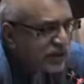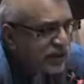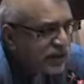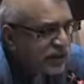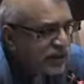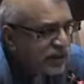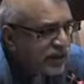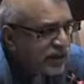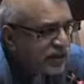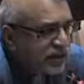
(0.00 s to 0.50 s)

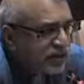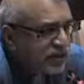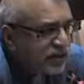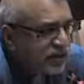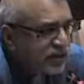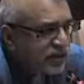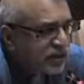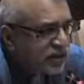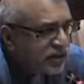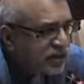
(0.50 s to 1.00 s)
that
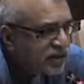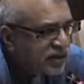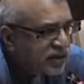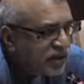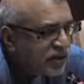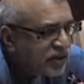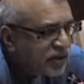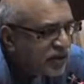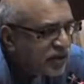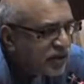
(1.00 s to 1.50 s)
uh,
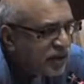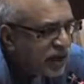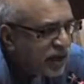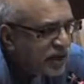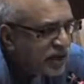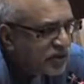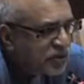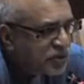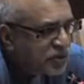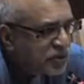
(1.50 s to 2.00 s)
I would
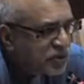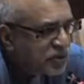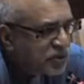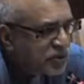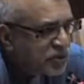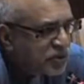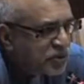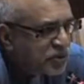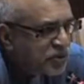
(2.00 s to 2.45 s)
like to